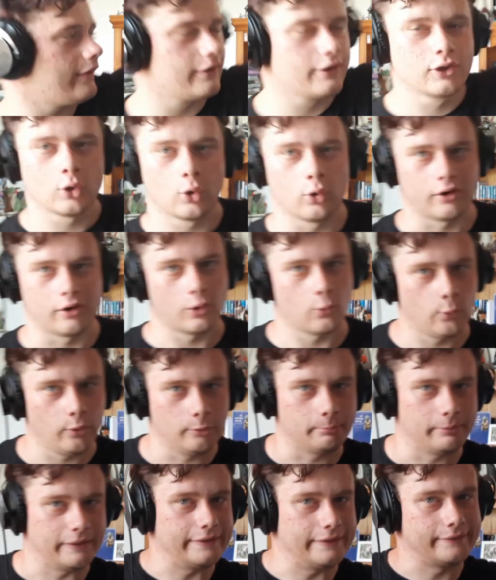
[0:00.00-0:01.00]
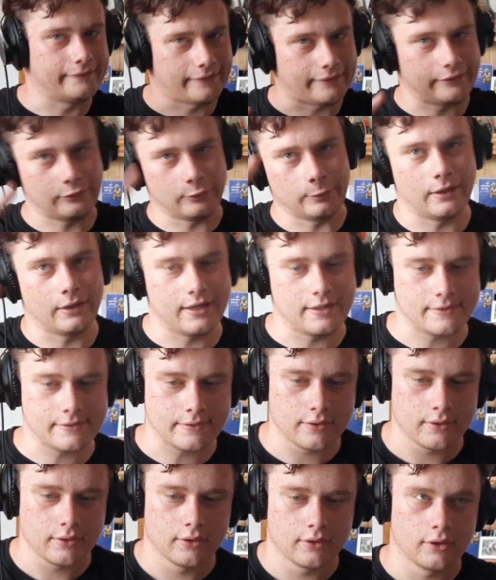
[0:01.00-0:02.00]
or it will be in like 2 days.
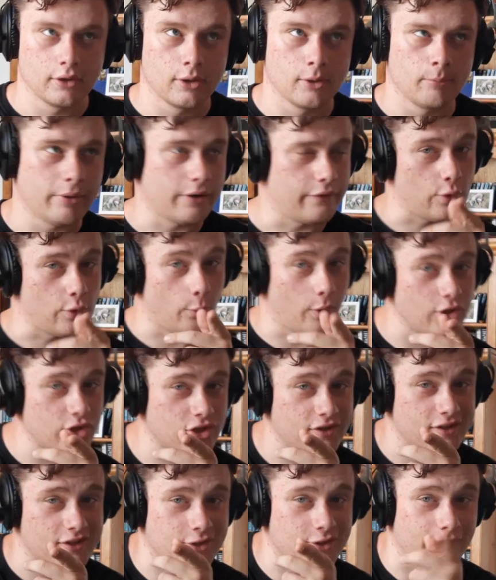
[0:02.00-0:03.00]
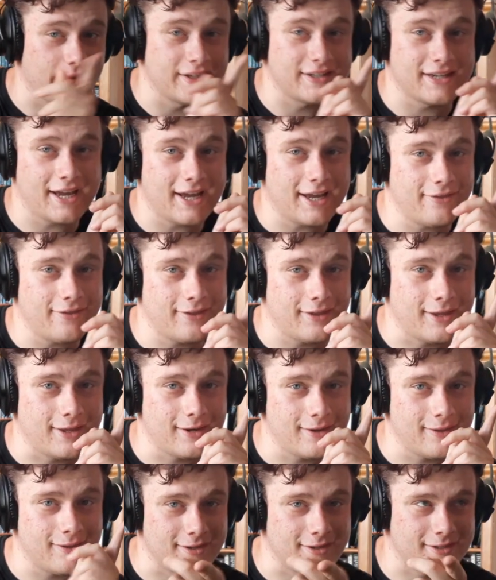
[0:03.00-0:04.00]
But if you're watching this on the day that
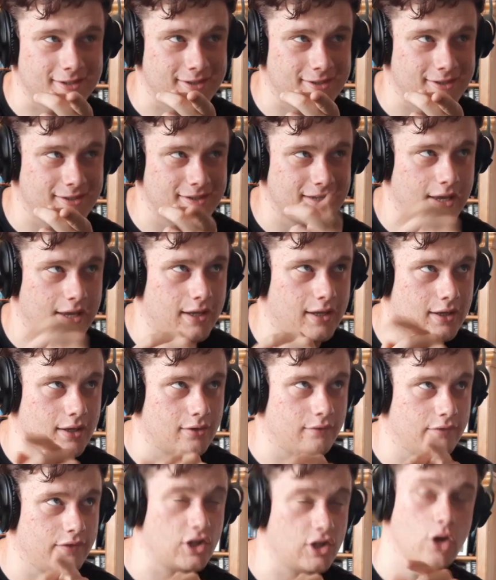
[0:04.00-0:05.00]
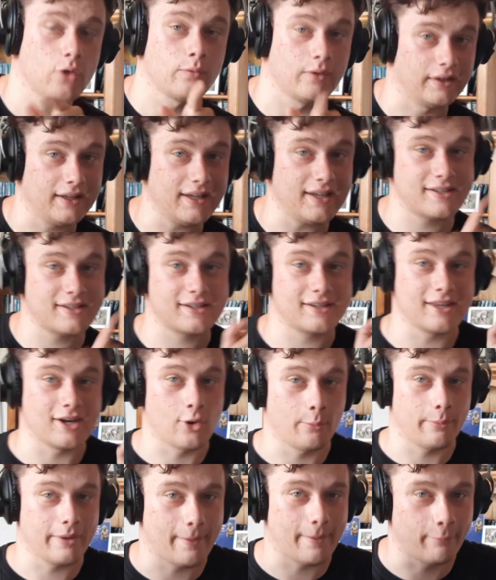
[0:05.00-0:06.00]
the second video released, then it'll
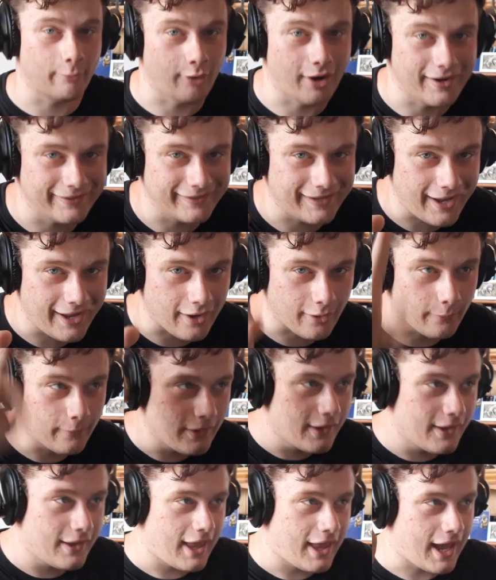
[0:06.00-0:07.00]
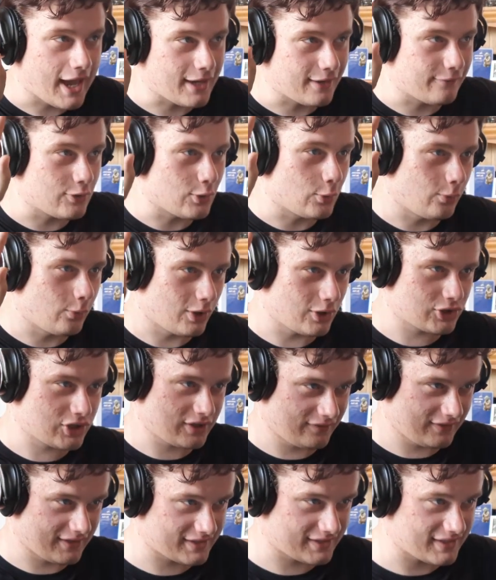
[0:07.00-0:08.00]
be up right now. And if you're watching
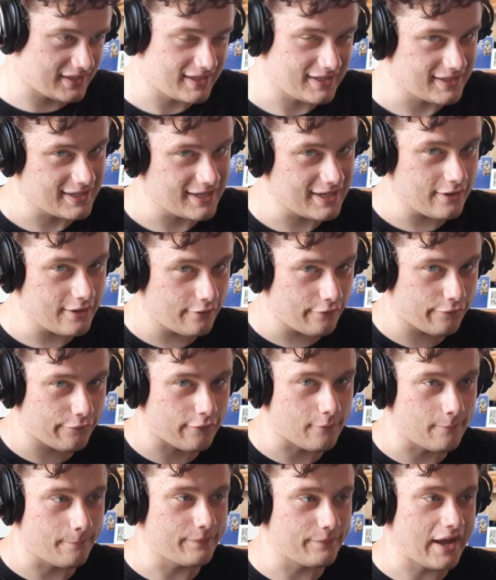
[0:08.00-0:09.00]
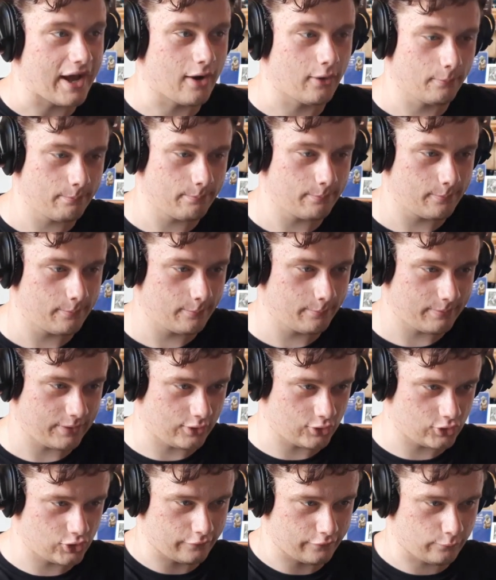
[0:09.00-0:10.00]
this a year from now,
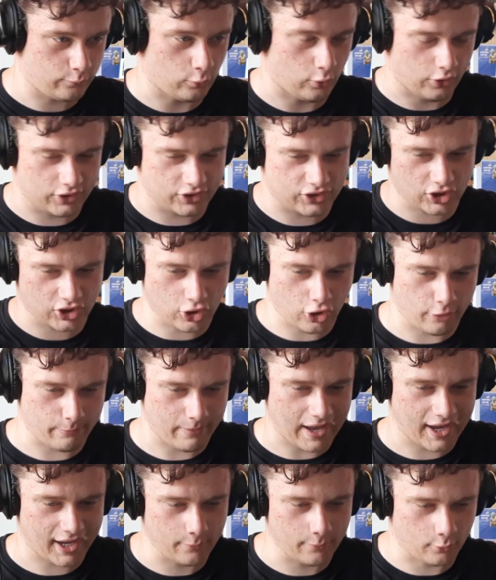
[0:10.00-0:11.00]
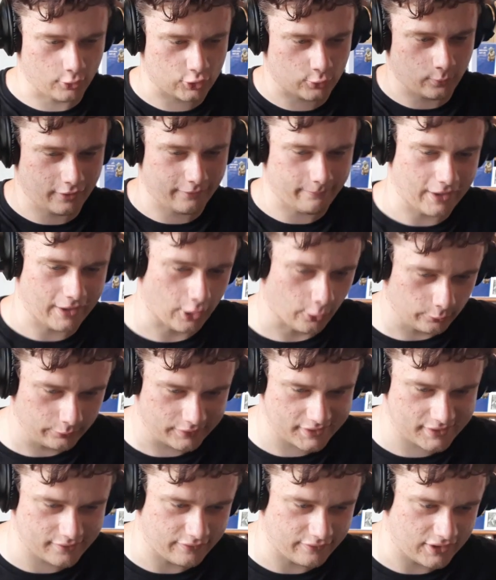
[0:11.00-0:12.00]
because you've wanted to go back and watch one of my
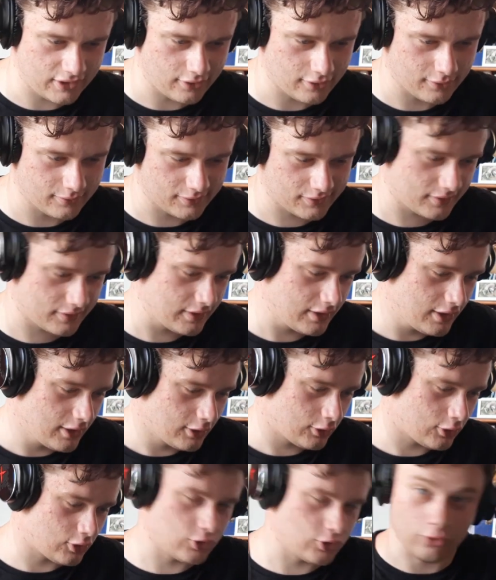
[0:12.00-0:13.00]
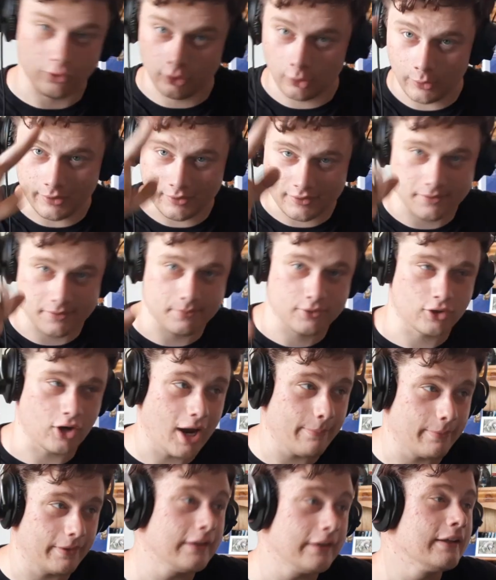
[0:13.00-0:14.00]
oldest videos, because you're a loyal
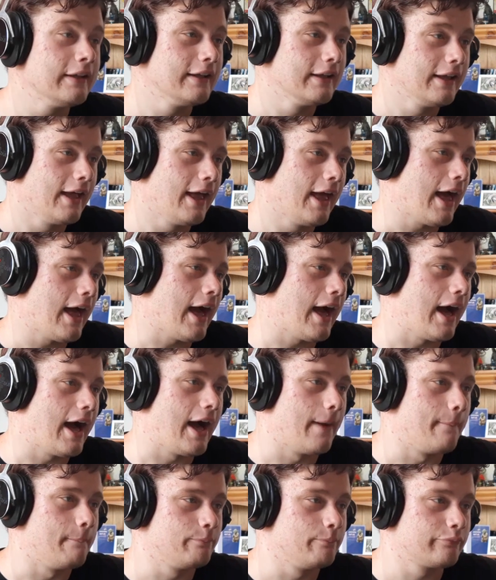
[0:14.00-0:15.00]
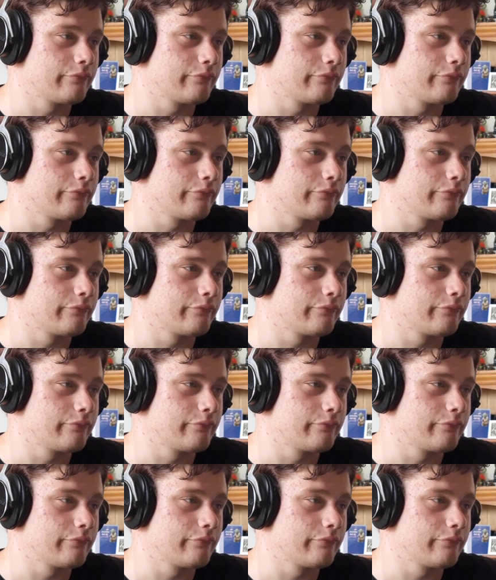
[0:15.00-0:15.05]
subscriber, I'm